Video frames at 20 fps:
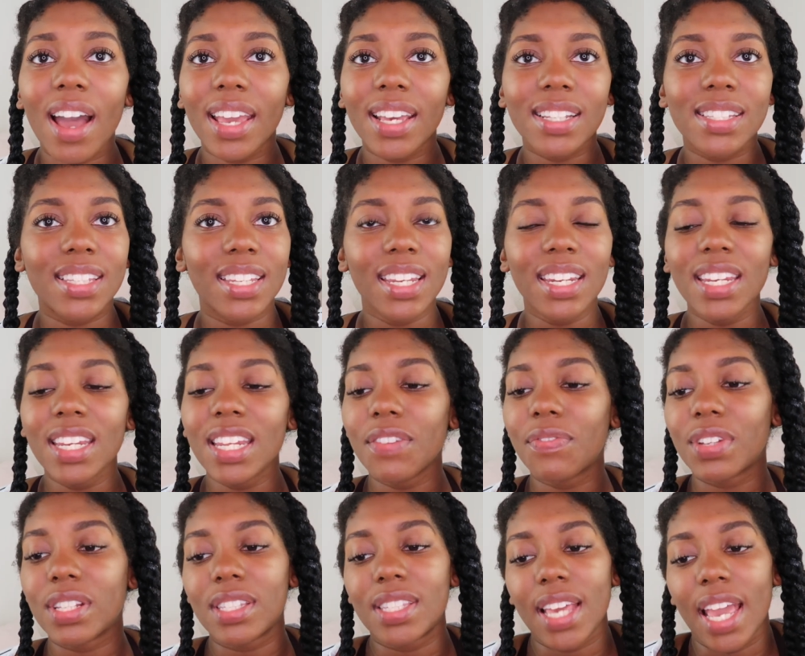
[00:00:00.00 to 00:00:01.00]
it didn't
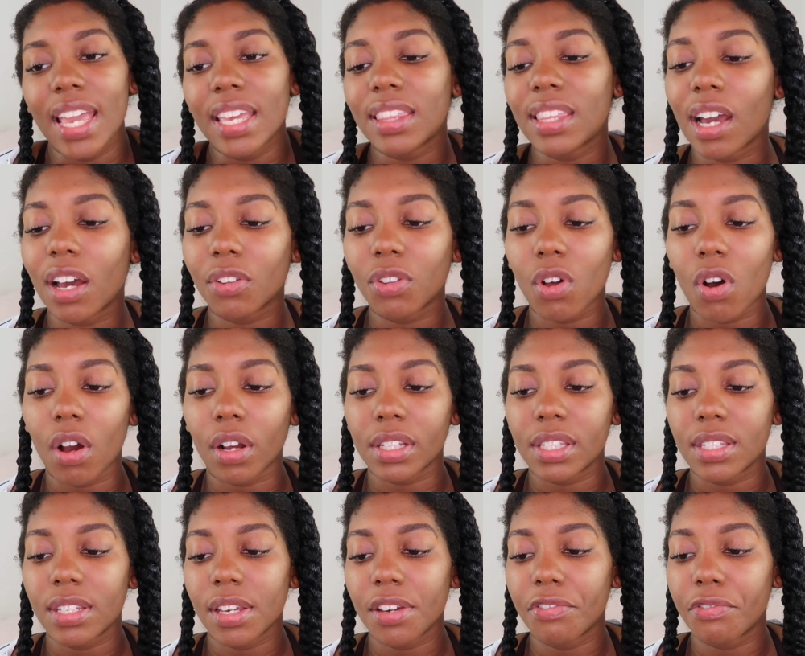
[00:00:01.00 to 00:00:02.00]
even take that long
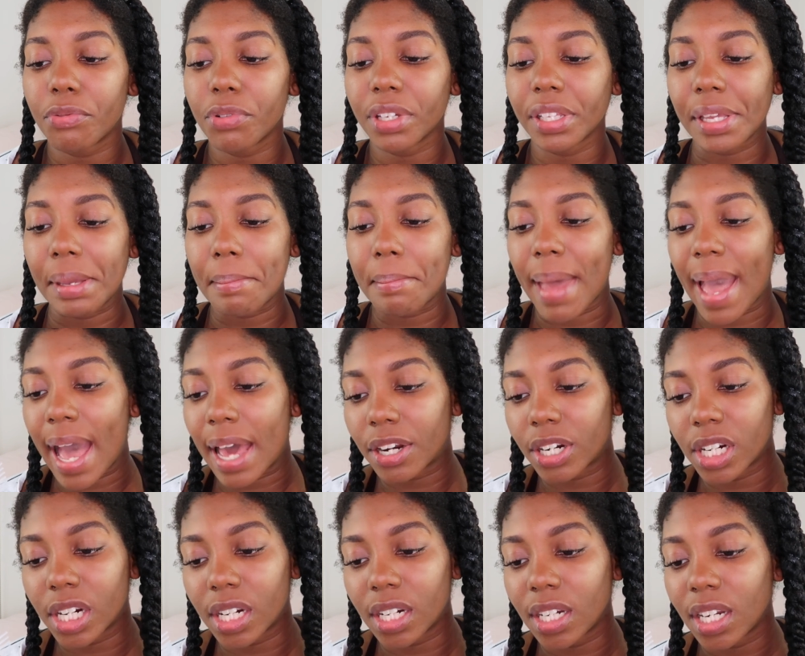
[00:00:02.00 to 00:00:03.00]
to have really
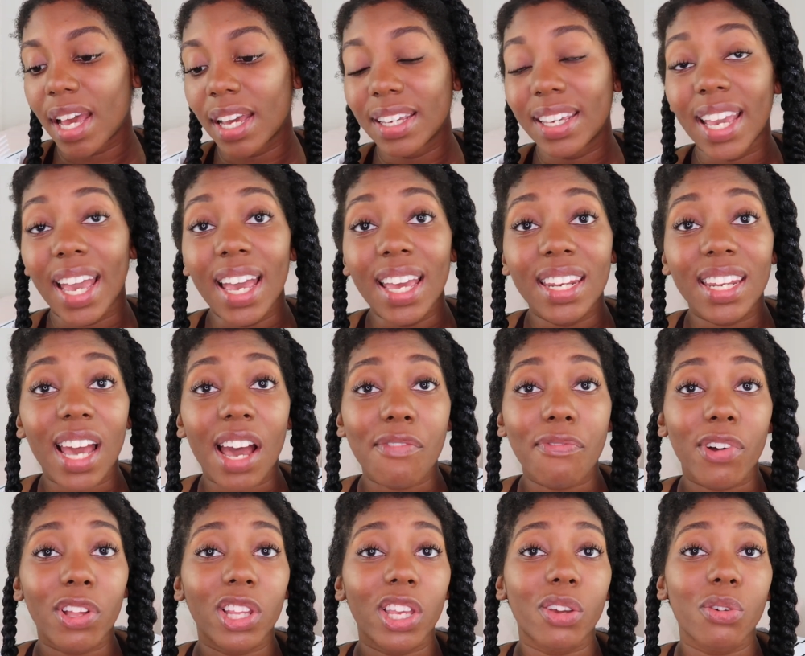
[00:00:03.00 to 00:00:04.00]
mattered. Again, I
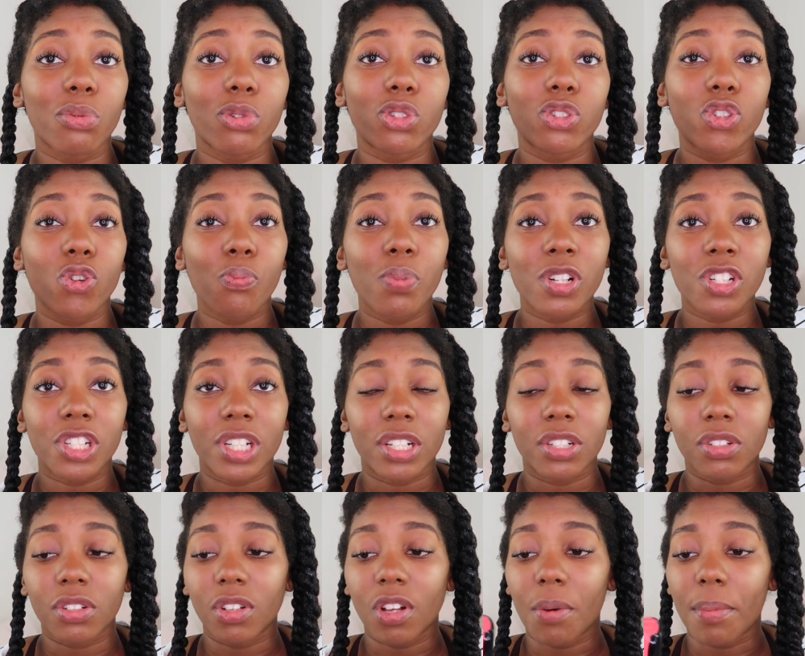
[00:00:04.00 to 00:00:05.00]
felt like it was super
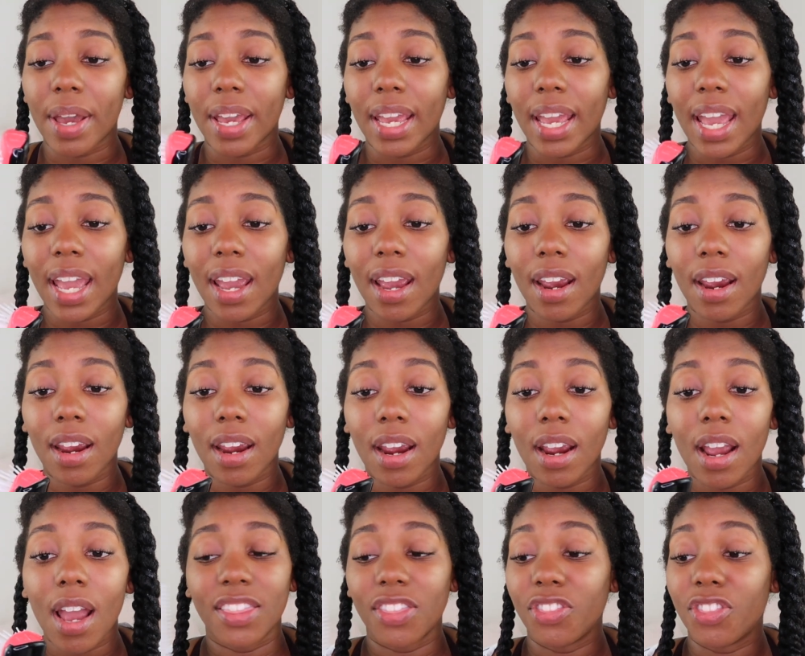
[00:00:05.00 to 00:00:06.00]
gentle on my hair.